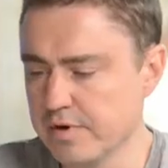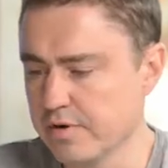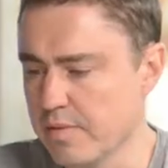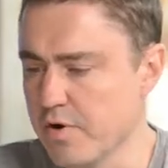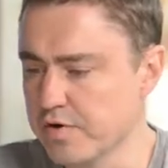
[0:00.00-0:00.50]

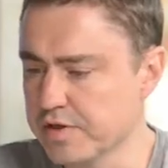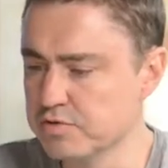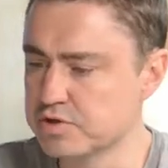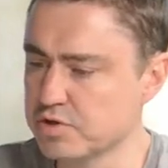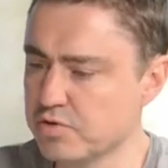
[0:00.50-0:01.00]
among
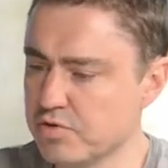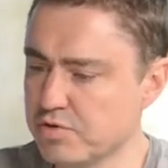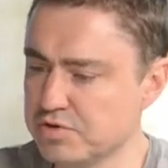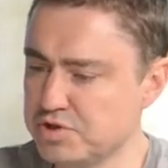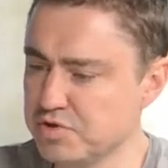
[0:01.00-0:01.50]
those
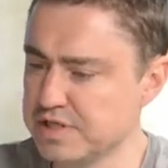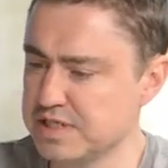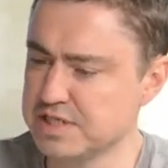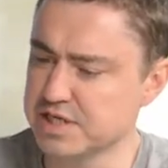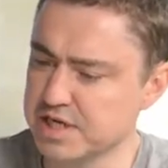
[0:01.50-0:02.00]
who do
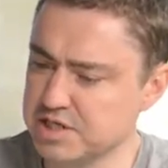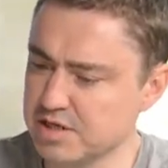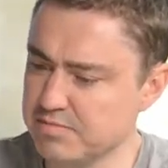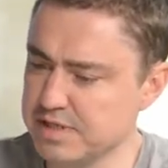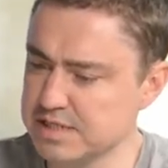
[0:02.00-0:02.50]
this
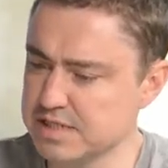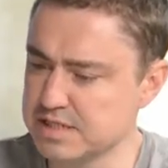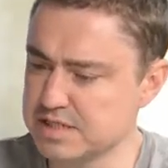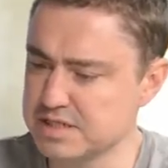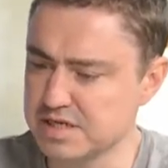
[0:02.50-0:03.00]
international
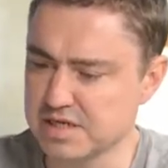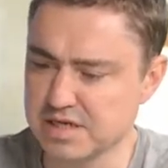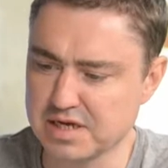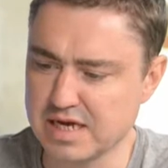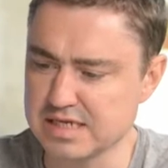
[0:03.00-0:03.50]
business
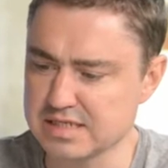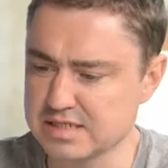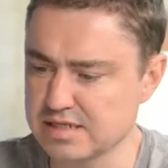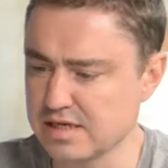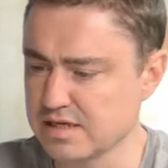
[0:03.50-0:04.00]
uh,
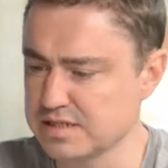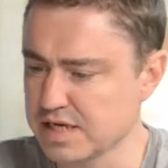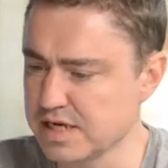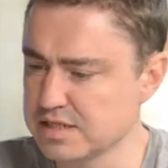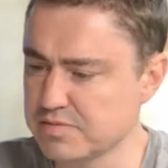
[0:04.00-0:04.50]
as uh,
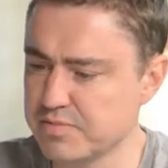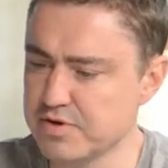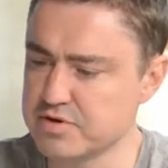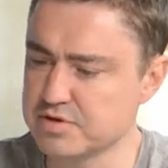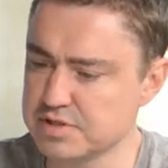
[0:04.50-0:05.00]
tech
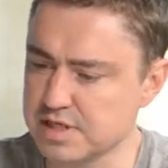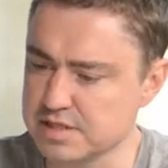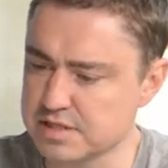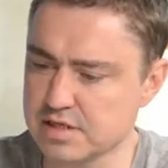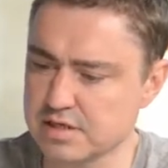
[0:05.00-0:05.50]
entrepreneurs,
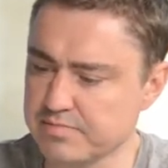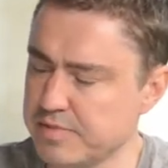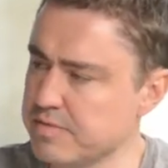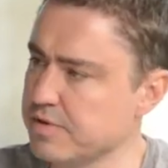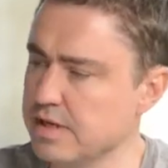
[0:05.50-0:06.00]
as startup
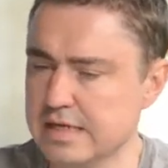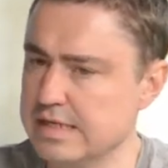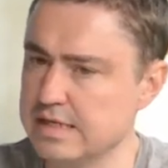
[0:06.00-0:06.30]
people,